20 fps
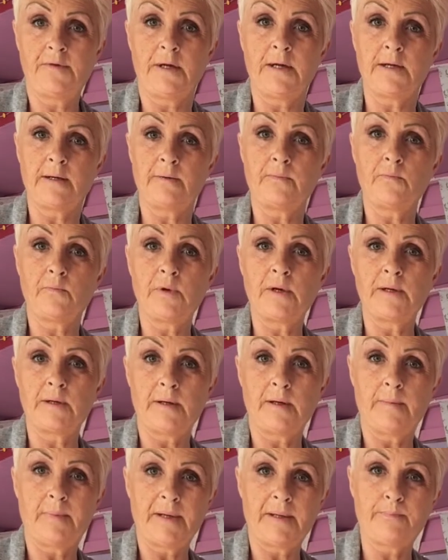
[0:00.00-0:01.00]
that
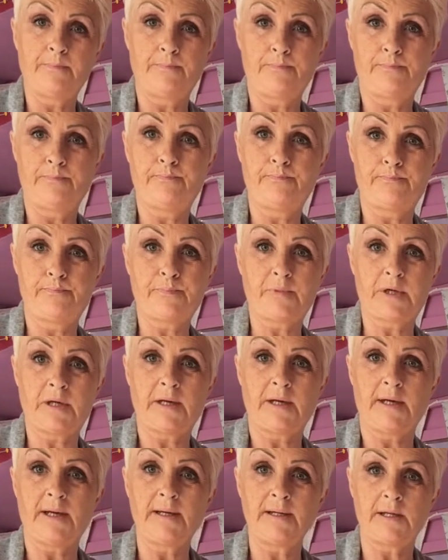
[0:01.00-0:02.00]
with a big
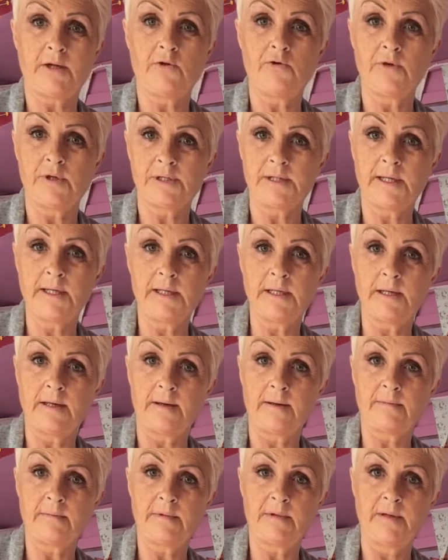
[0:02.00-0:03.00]
crack down the side
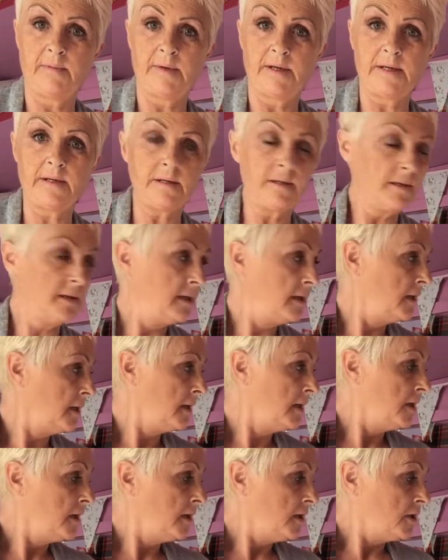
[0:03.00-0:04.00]
of the mirror.
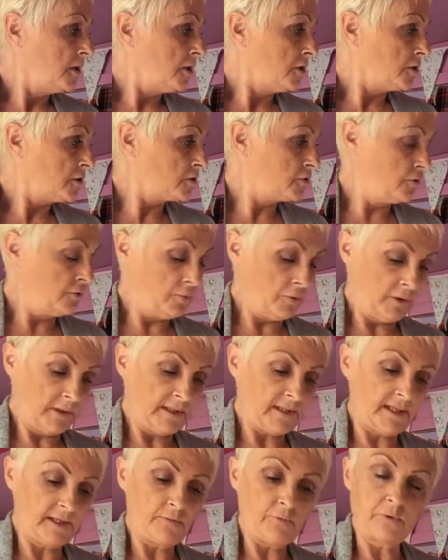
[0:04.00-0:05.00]
So what
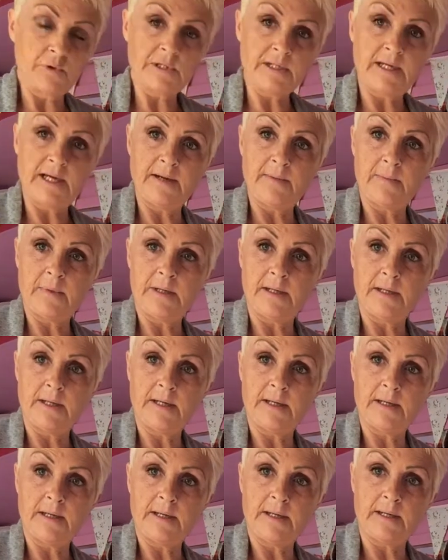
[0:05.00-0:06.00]
I did was get my
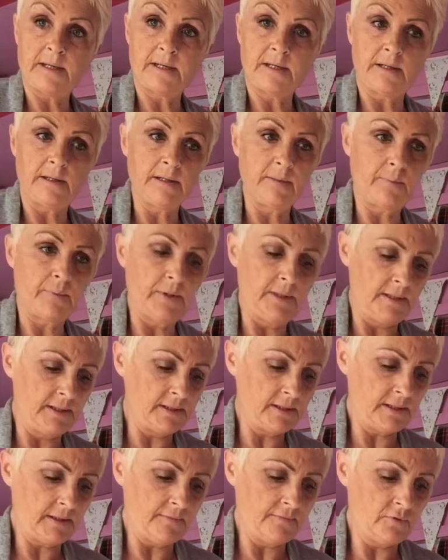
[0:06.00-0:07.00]
acrylic
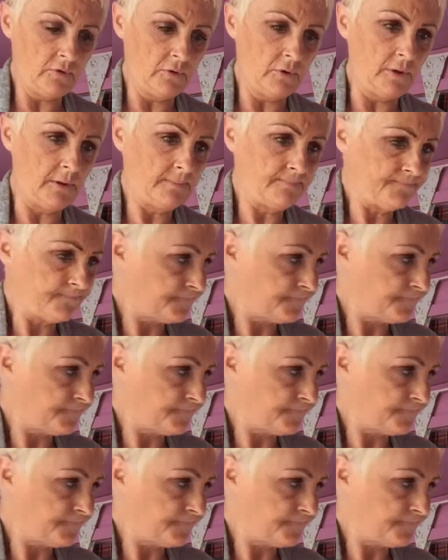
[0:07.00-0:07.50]
paints that I've got